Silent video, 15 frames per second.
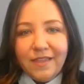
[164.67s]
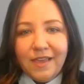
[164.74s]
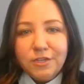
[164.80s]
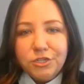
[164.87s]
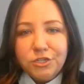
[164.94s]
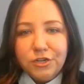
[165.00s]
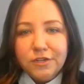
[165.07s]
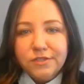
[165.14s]
the
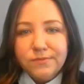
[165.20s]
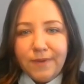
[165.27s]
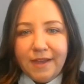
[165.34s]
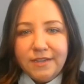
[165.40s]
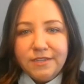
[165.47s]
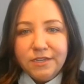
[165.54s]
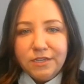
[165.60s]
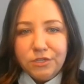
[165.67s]
insured's
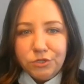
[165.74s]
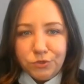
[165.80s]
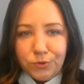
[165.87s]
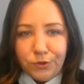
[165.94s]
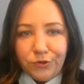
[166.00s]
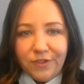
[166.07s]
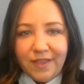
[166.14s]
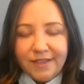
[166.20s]
right to
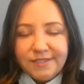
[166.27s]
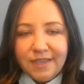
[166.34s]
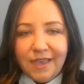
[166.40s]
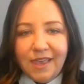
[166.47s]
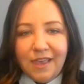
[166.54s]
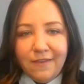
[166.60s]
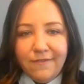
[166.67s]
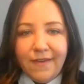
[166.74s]
control as a
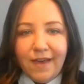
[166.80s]
key